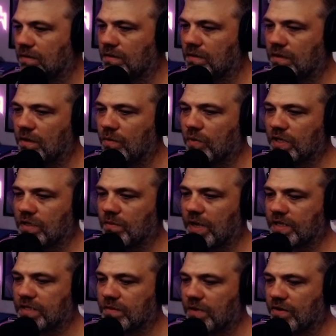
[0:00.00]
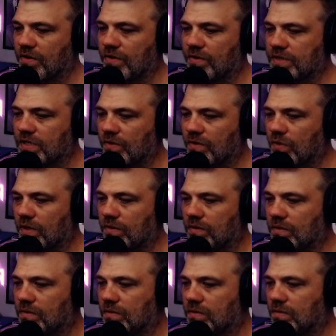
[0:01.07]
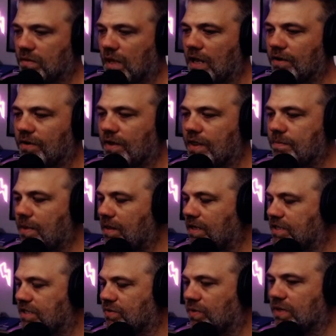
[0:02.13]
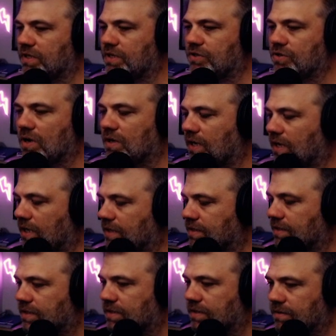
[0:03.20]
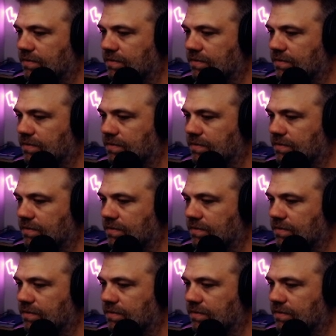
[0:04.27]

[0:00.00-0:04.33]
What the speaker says: they wanted to make some heroes that weren't. I don't know. They probably just wanted to draw guns.